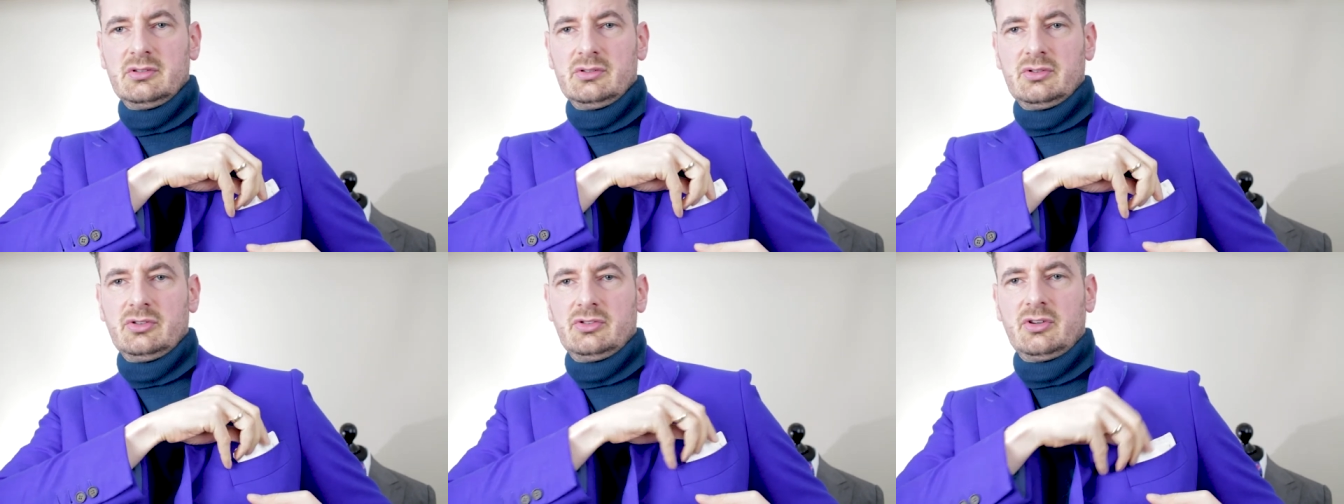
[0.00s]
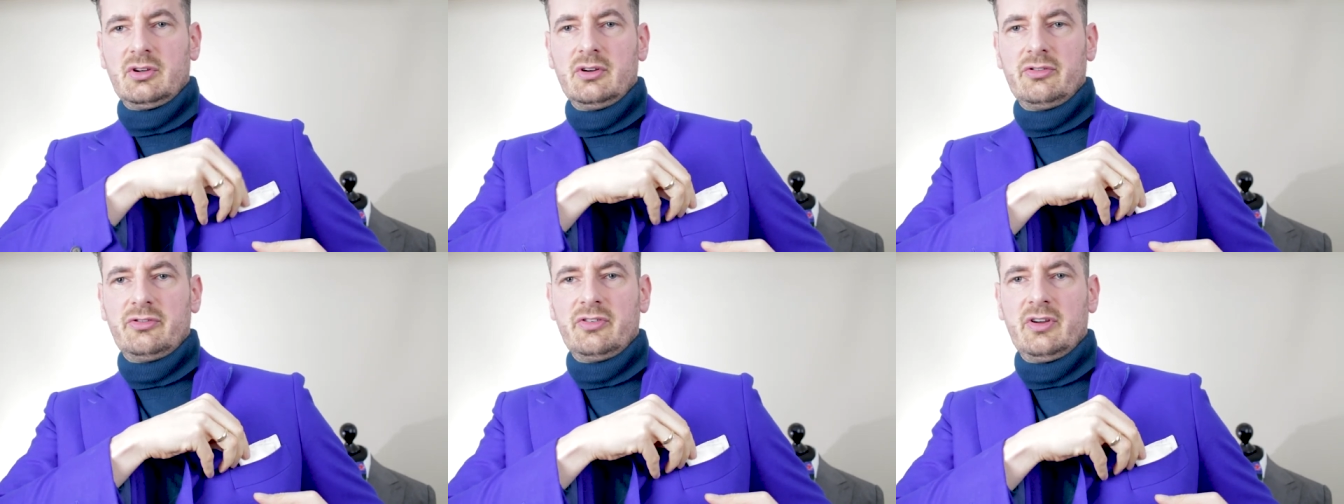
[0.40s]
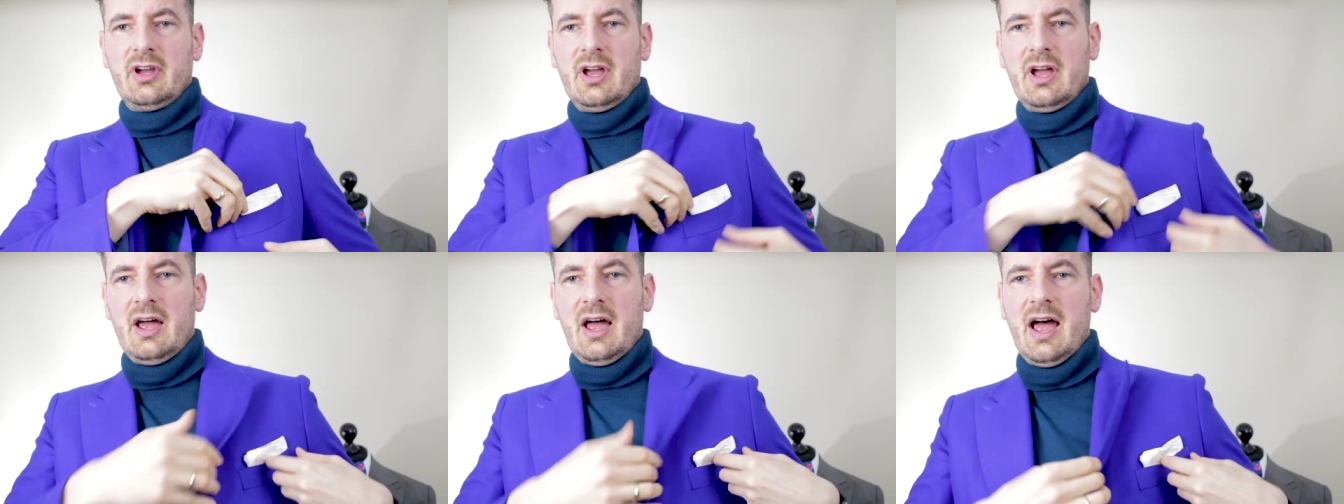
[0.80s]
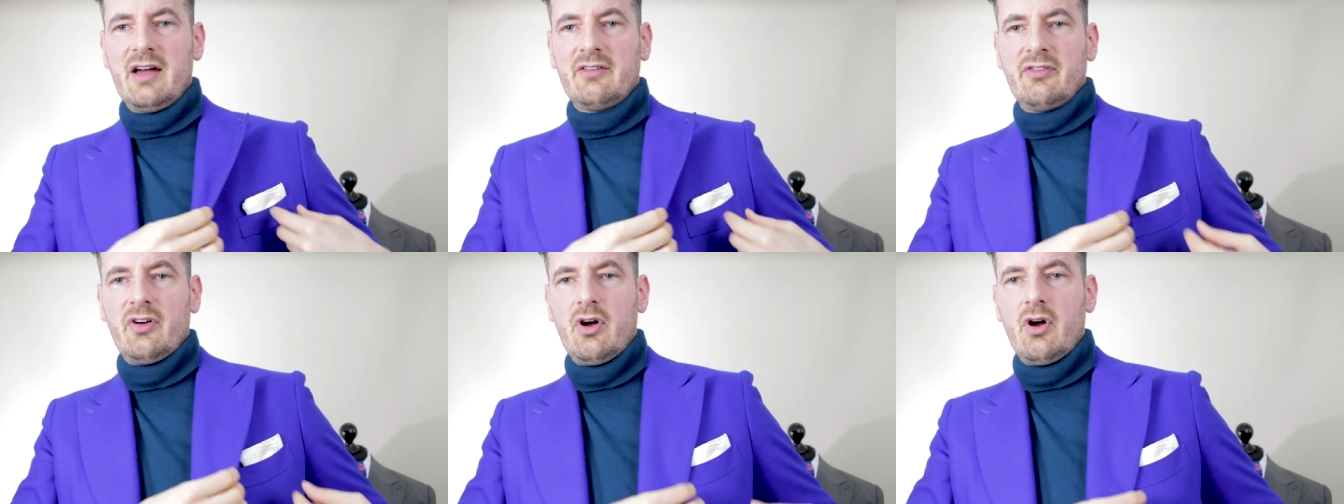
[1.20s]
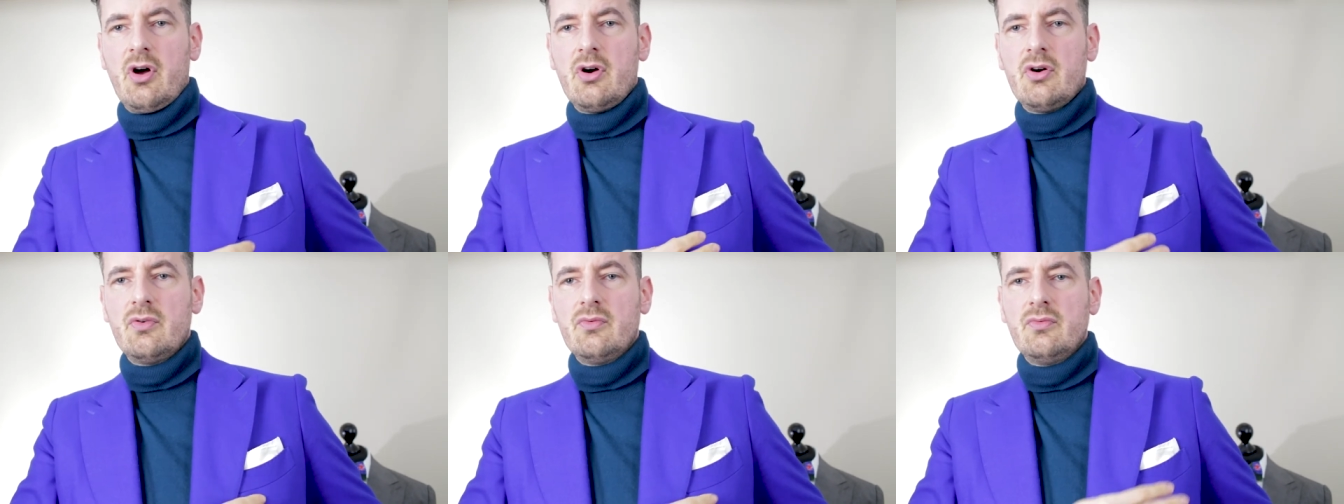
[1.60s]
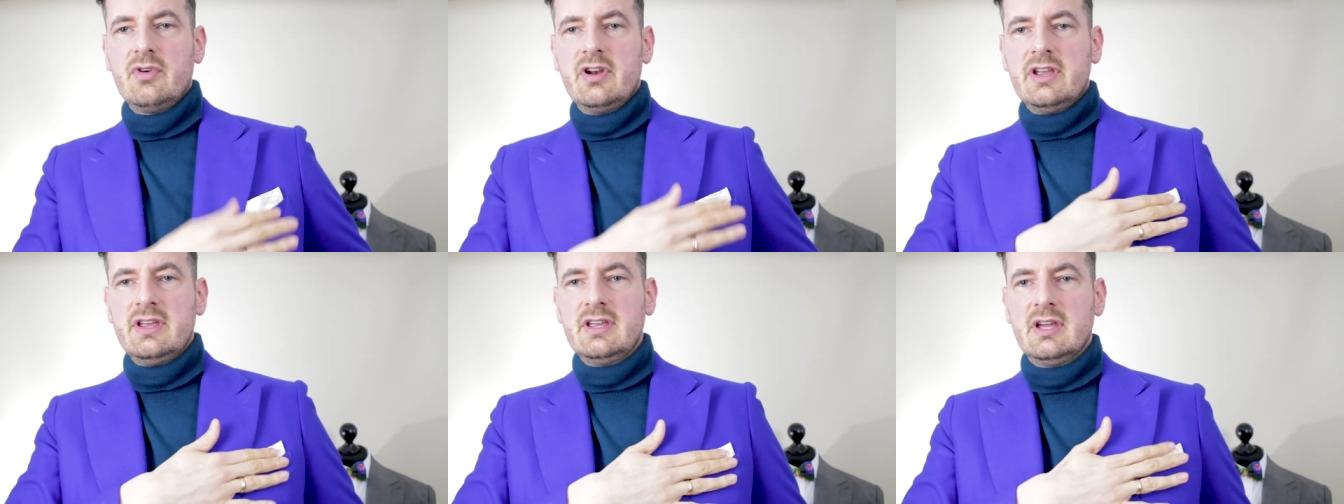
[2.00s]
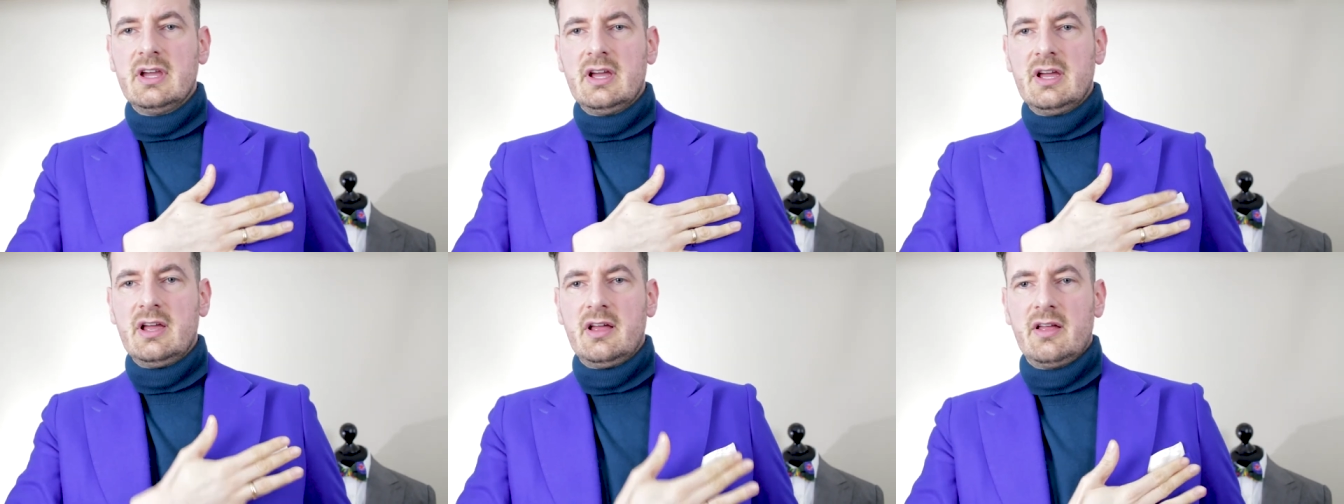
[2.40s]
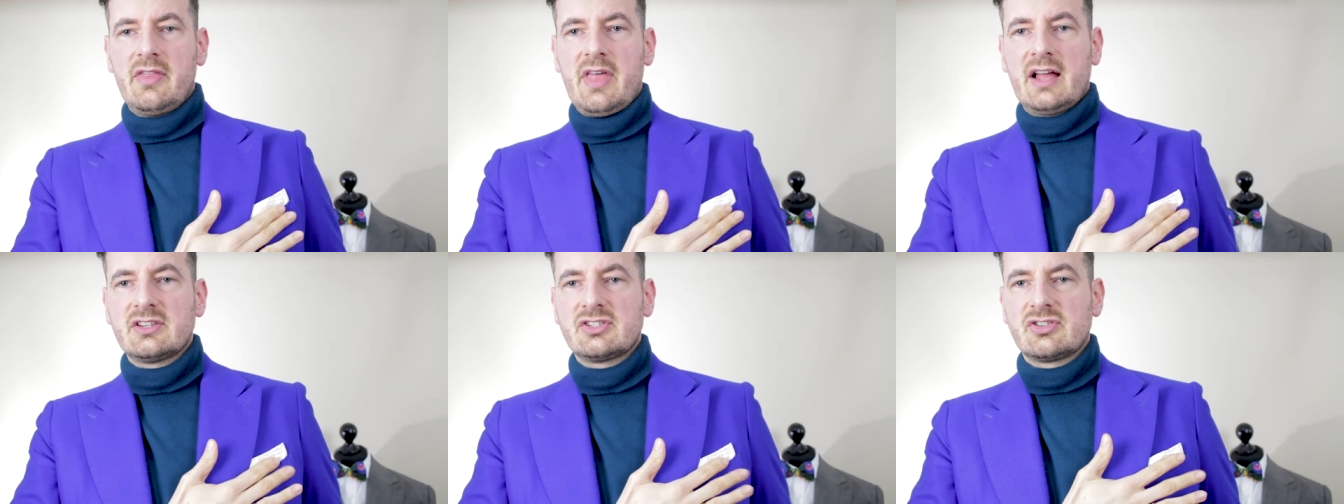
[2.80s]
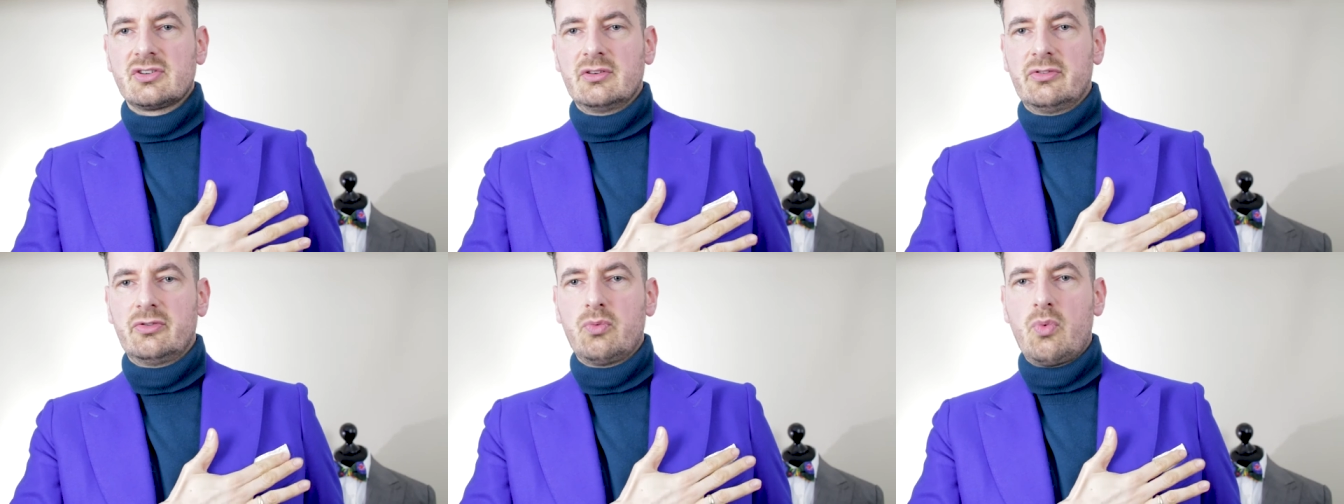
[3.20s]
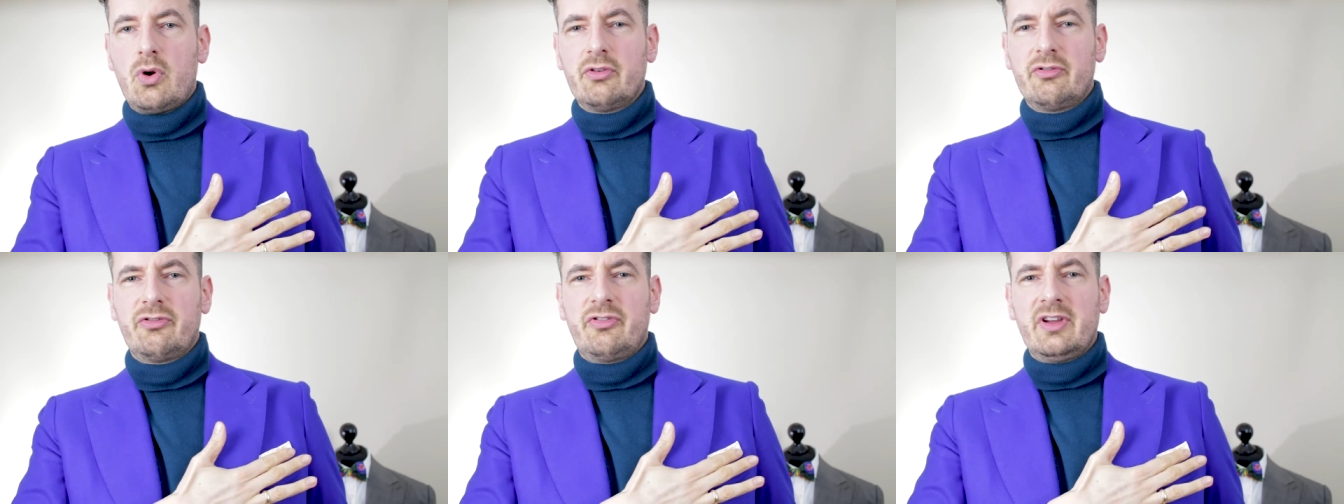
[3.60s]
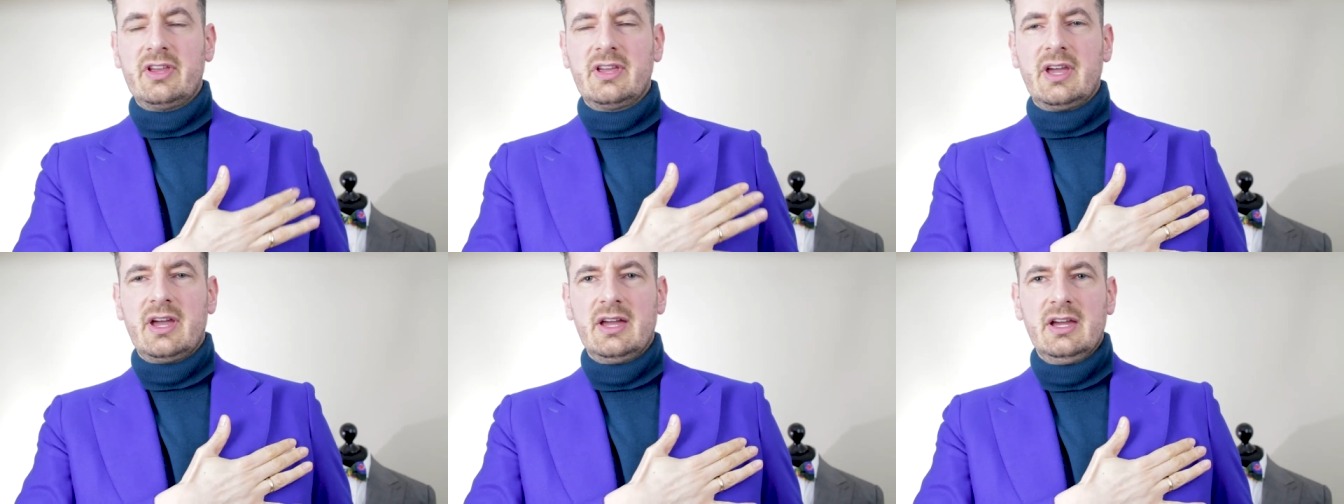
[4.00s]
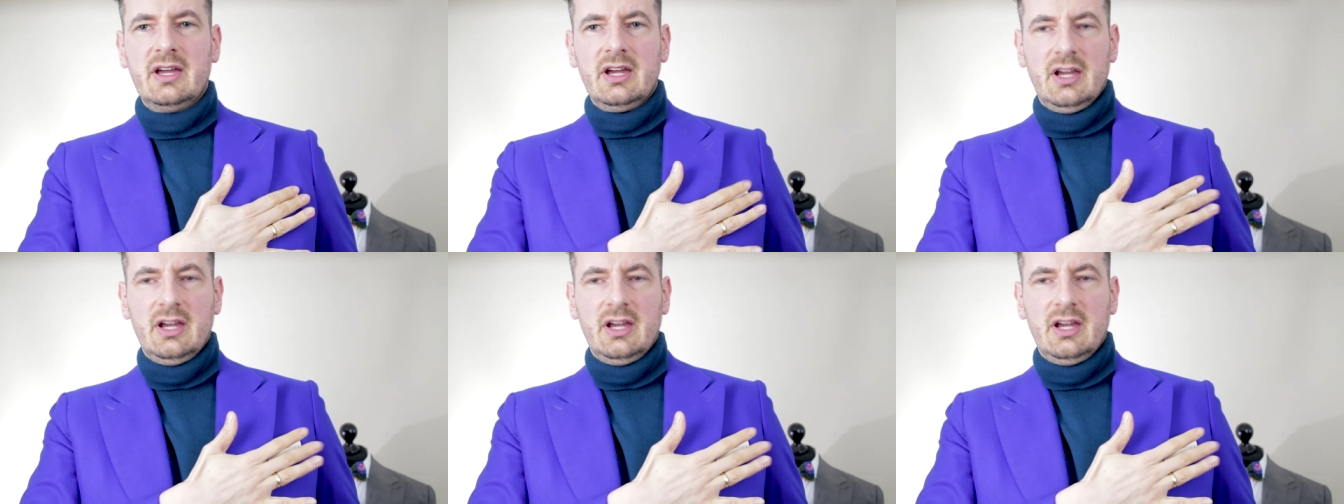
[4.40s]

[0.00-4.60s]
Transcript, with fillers: to sort of have only that sort of one finger,